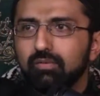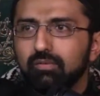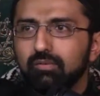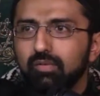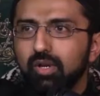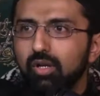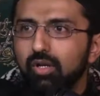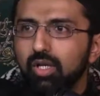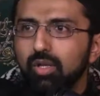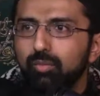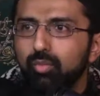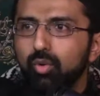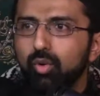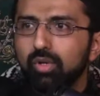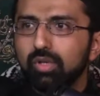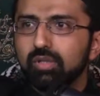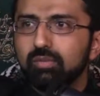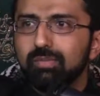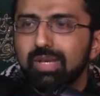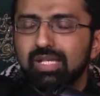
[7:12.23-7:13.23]
Very
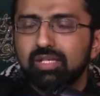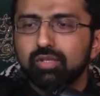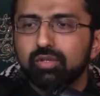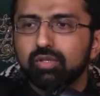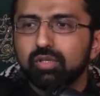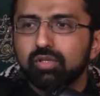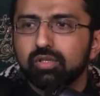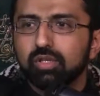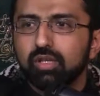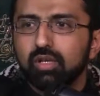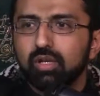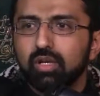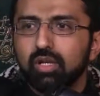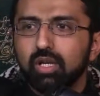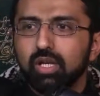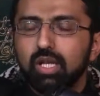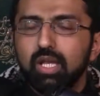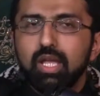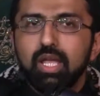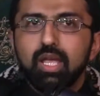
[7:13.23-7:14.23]
important messages here.
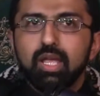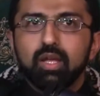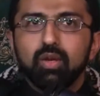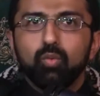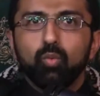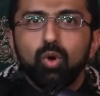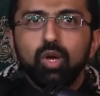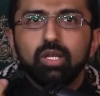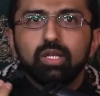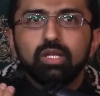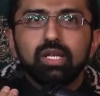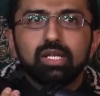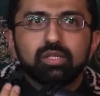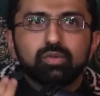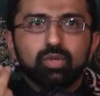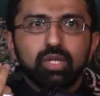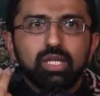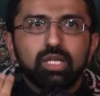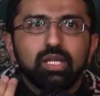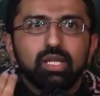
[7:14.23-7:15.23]
What
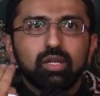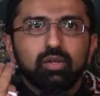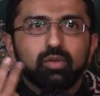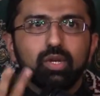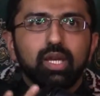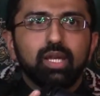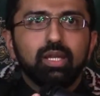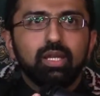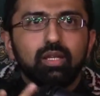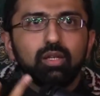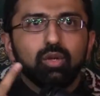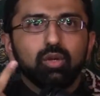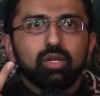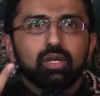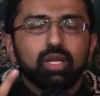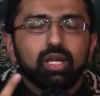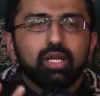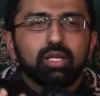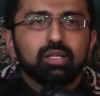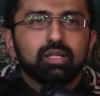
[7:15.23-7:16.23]
does reading and writing look
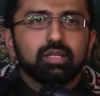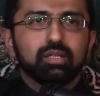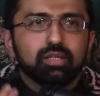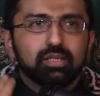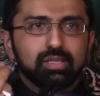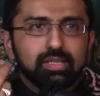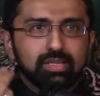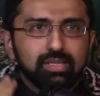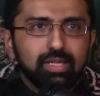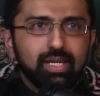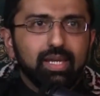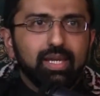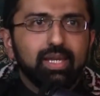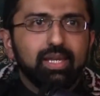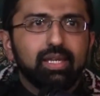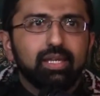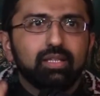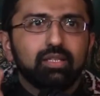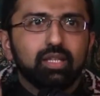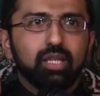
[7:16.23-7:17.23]
like?
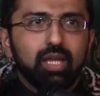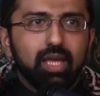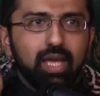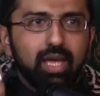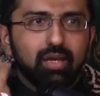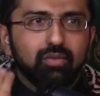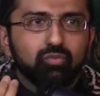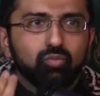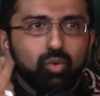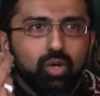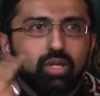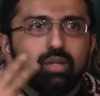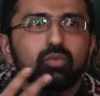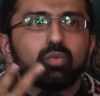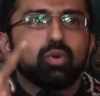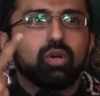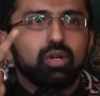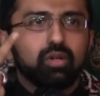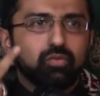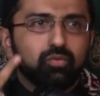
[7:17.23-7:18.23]
Today they have one
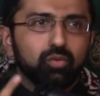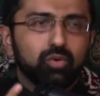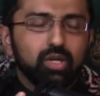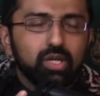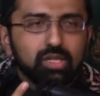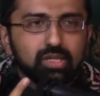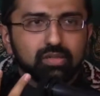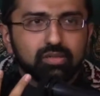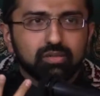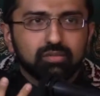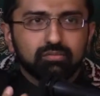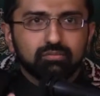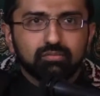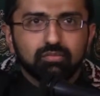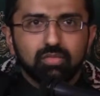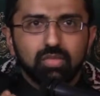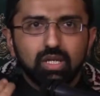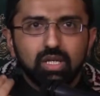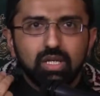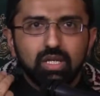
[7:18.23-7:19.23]
word for it:
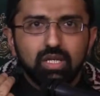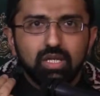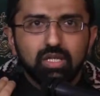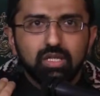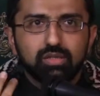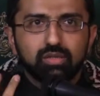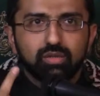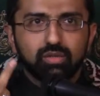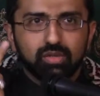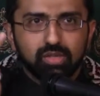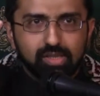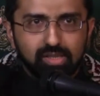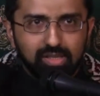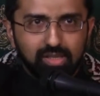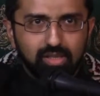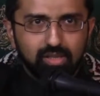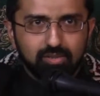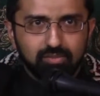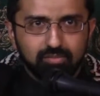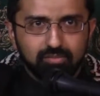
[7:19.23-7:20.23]

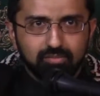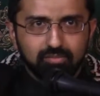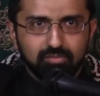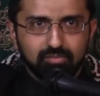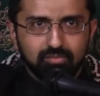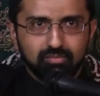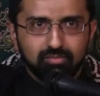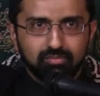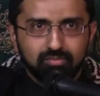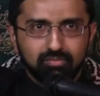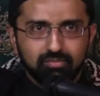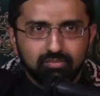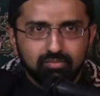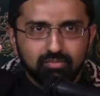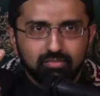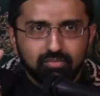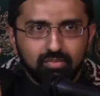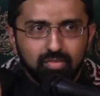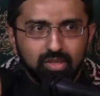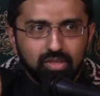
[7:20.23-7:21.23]
literacy.
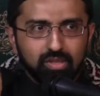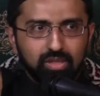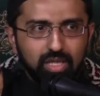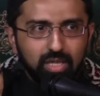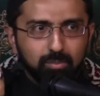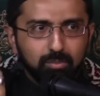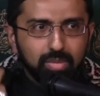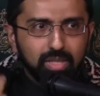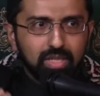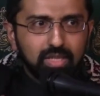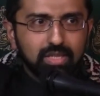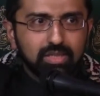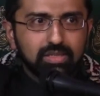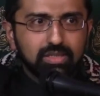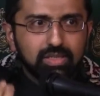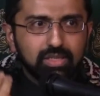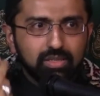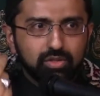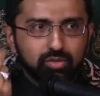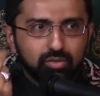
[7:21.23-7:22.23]
The
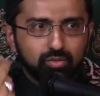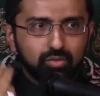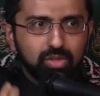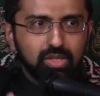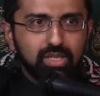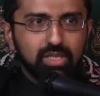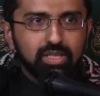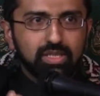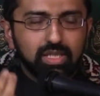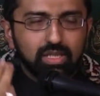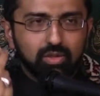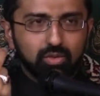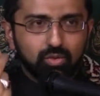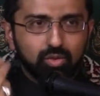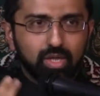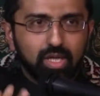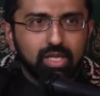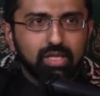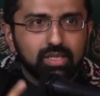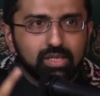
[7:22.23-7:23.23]
ability to read and
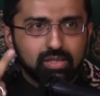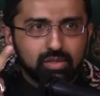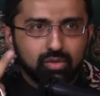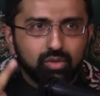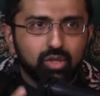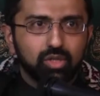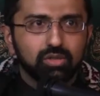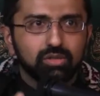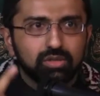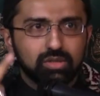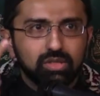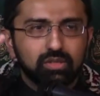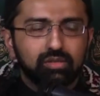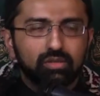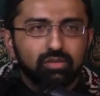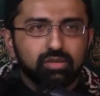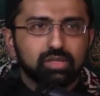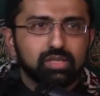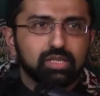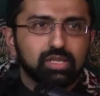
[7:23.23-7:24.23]
write is called
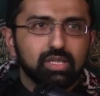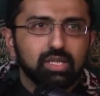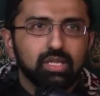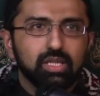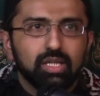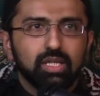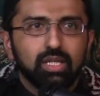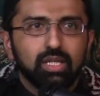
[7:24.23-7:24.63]
literacy.